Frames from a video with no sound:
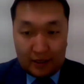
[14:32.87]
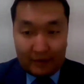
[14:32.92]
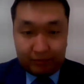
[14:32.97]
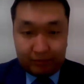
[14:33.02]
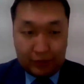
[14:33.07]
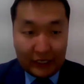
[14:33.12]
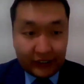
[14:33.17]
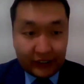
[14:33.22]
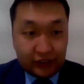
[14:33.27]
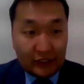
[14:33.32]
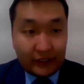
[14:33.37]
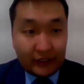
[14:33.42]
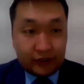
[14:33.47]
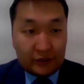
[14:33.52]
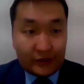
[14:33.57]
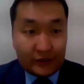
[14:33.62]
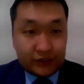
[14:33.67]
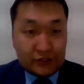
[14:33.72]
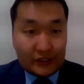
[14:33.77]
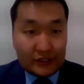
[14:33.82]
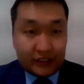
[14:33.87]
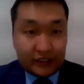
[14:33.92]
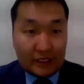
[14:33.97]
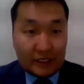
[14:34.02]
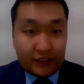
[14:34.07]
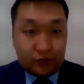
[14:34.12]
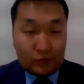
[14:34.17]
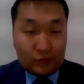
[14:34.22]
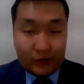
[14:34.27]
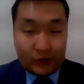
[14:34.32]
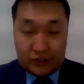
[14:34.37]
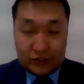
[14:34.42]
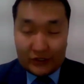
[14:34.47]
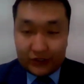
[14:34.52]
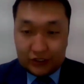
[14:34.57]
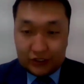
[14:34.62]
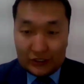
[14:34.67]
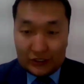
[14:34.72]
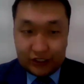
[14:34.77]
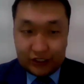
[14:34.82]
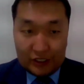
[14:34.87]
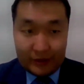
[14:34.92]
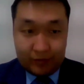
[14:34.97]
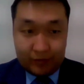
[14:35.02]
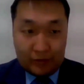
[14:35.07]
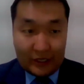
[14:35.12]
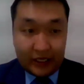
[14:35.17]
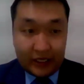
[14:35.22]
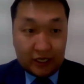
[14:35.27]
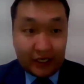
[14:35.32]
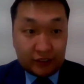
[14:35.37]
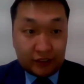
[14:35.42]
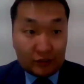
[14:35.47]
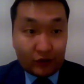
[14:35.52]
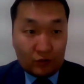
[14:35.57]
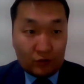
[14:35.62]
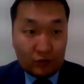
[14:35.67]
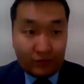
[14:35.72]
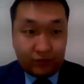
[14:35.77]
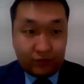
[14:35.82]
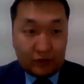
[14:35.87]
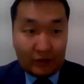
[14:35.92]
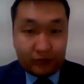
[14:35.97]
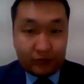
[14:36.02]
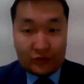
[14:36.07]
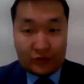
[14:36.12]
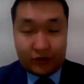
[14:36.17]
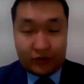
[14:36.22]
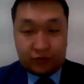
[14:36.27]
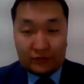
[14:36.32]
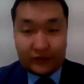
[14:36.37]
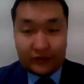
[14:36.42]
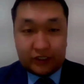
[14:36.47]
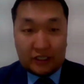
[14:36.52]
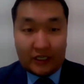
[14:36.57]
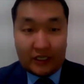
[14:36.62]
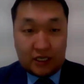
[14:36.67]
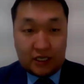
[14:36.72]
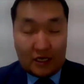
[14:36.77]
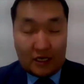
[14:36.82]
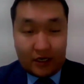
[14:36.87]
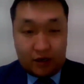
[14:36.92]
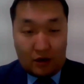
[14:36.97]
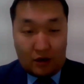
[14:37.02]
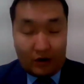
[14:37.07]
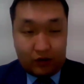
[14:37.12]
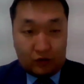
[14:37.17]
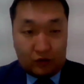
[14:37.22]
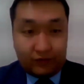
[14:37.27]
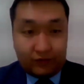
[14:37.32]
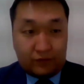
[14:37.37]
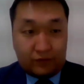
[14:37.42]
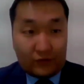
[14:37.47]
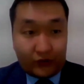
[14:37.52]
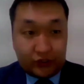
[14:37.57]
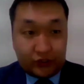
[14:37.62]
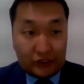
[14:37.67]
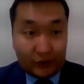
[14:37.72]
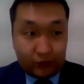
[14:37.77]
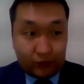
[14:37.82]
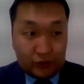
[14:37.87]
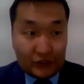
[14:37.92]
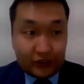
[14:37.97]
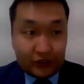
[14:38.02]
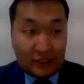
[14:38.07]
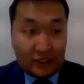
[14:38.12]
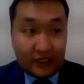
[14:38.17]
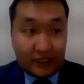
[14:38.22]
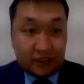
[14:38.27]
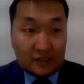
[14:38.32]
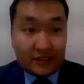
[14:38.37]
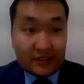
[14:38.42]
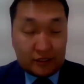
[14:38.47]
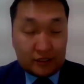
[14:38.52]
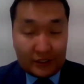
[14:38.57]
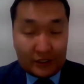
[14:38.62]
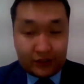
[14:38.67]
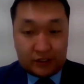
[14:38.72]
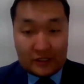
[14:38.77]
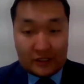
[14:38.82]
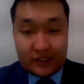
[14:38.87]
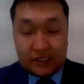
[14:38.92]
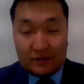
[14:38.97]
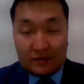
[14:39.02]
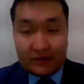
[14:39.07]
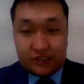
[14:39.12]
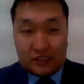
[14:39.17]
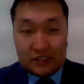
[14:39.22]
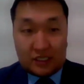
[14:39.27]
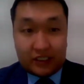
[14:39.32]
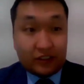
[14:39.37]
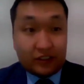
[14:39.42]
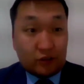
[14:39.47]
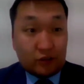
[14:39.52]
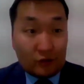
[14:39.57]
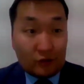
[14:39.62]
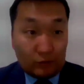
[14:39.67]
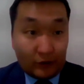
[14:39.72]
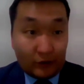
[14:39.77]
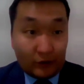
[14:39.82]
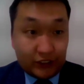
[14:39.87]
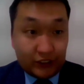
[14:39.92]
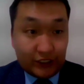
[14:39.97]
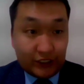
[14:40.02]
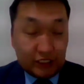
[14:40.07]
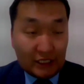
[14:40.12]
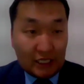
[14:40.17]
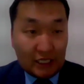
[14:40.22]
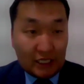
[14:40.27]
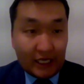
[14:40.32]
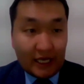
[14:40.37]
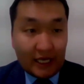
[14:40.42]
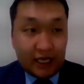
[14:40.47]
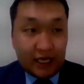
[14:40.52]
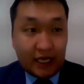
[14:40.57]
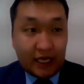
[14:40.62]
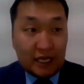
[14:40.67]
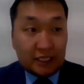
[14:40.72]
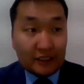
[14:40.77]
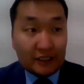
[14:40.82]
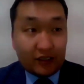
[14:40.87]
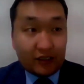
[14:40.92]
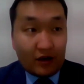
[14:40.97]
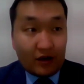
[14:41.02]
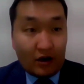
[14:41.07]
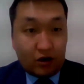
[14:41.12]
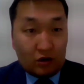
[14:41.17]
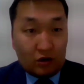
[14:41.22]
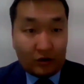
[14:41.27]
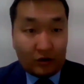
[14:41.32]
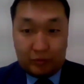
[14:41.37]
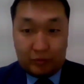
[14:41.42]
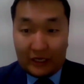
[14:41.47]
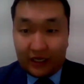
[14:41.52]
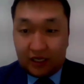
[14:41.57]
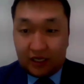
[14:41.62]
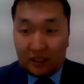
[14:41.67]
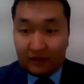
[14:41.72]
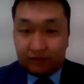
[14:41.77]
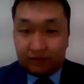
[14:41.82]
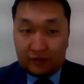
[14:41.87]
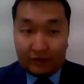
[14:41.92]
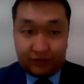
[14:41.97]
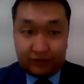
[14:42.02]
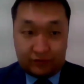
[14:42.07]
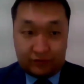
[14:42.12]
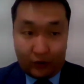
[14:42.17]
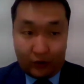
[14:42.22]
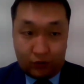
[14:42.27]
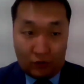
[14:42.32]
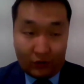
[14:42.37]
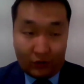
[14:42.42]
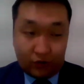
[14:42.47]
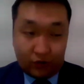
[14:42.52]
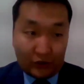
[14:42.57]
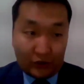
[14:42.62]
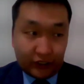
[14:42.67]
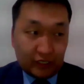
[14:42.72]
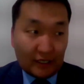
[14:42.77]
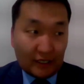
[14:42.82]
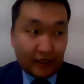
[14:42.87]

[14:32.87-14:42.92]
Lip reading: pioneers in the education system and co-founder of the All for Education National Civil Society Coalition. And on behalf of our